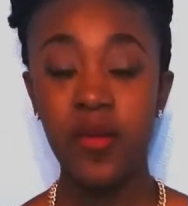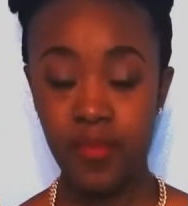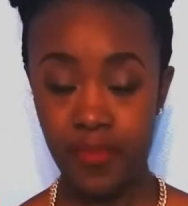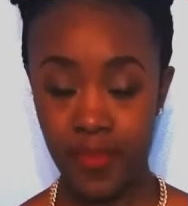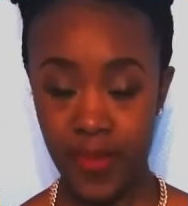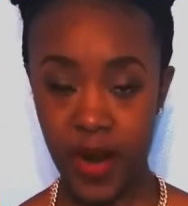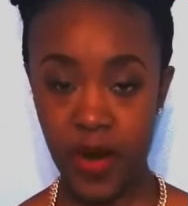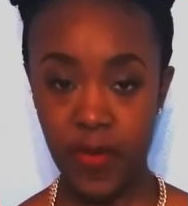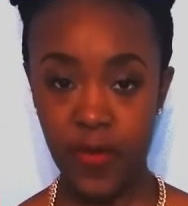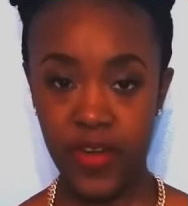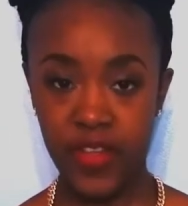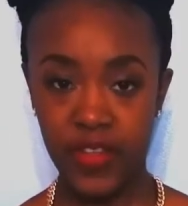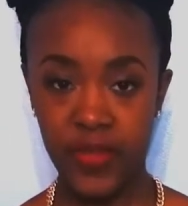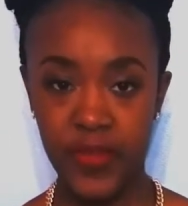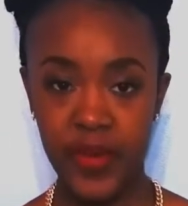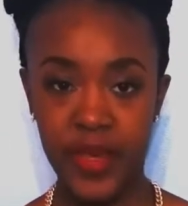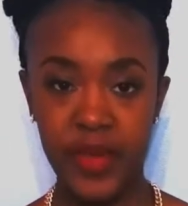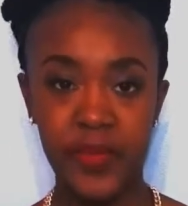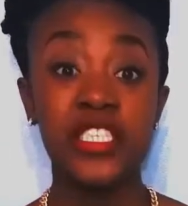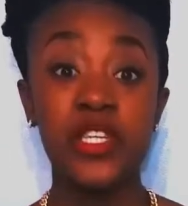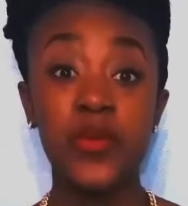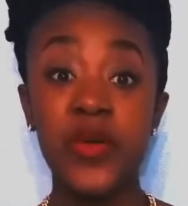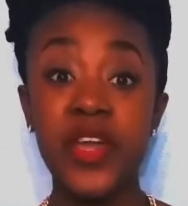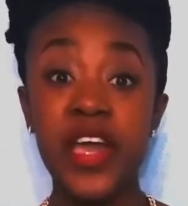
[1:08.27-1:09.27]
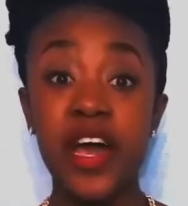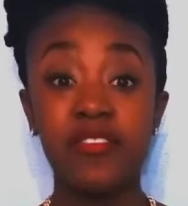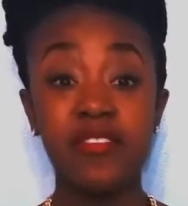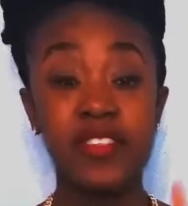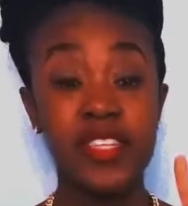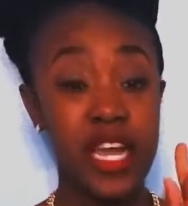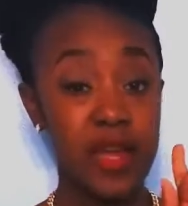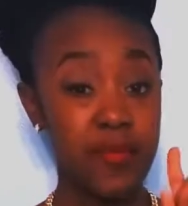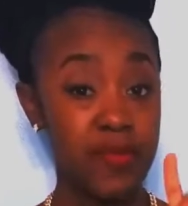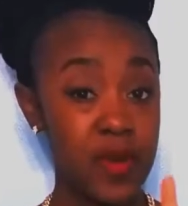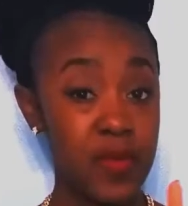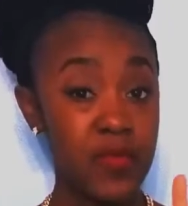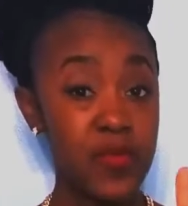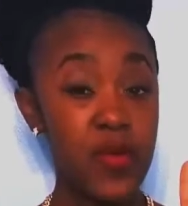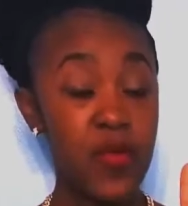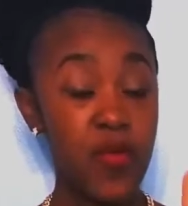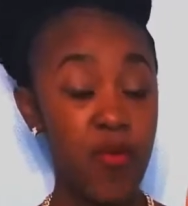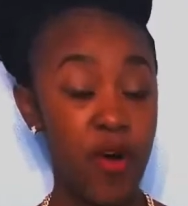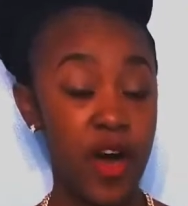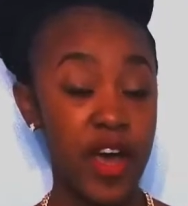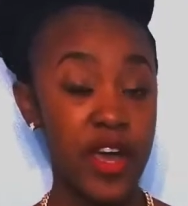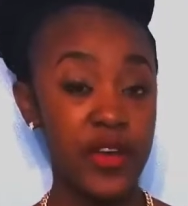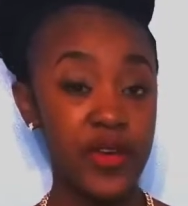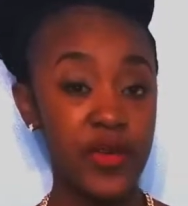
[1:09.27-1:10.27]
Bear with me. So we have type number
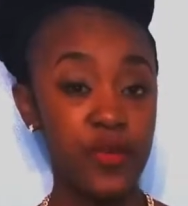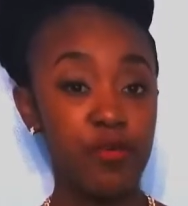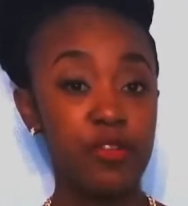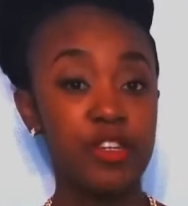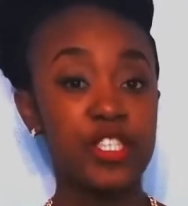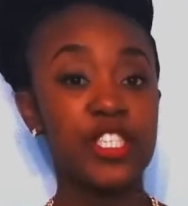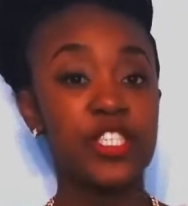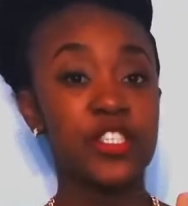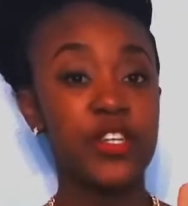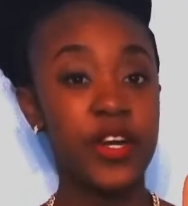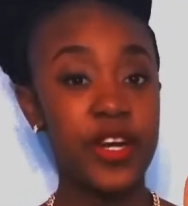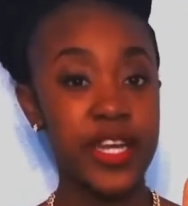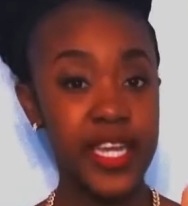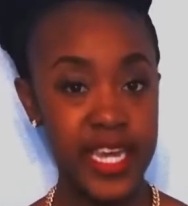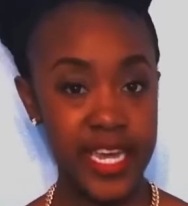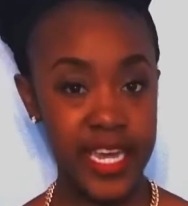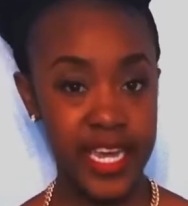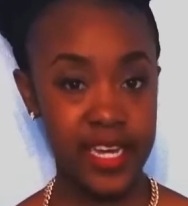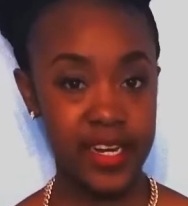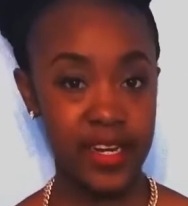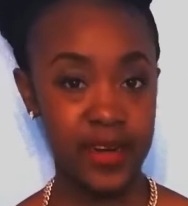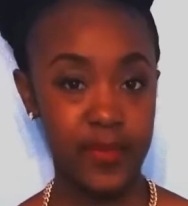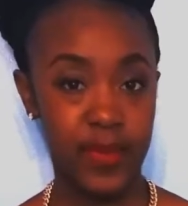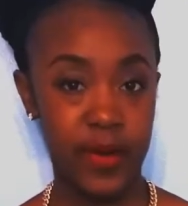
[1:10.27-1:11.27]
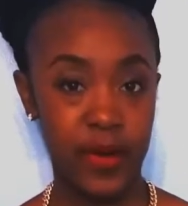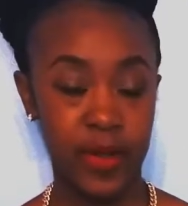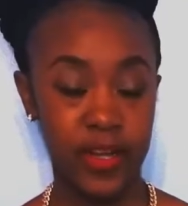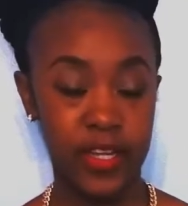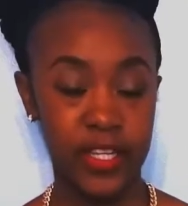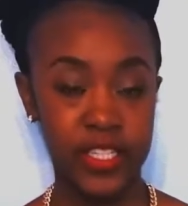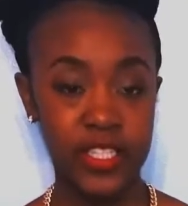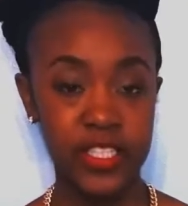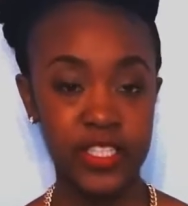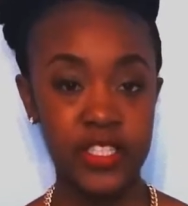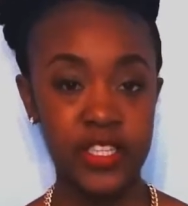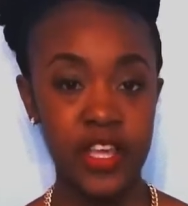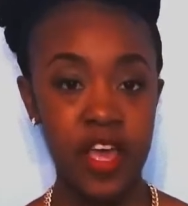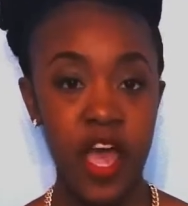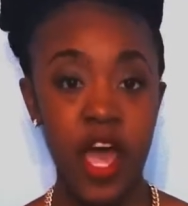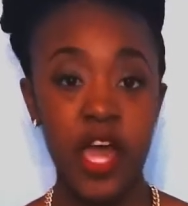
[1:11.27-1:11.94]
1, which is our cannonballers.